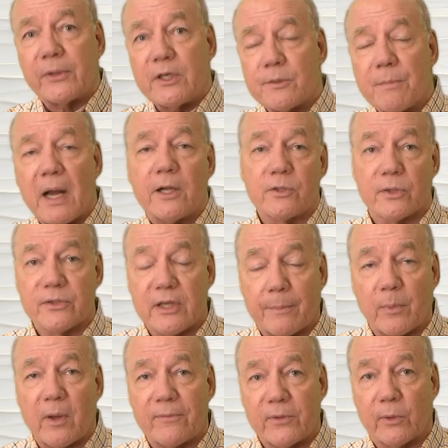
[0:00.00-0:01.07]
these modules
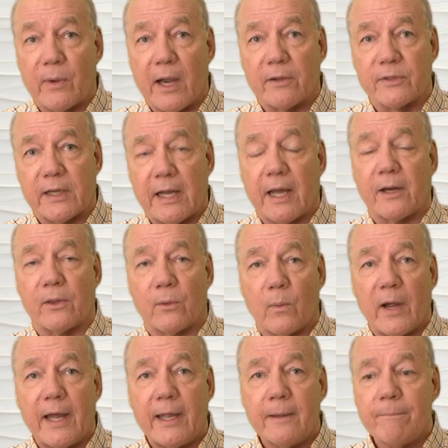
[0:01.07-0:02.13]
up off the ground and out of the
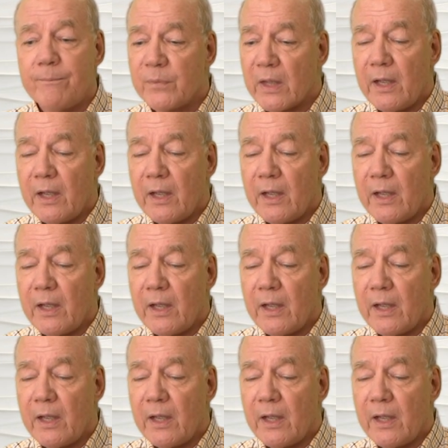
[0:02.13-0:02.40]
way.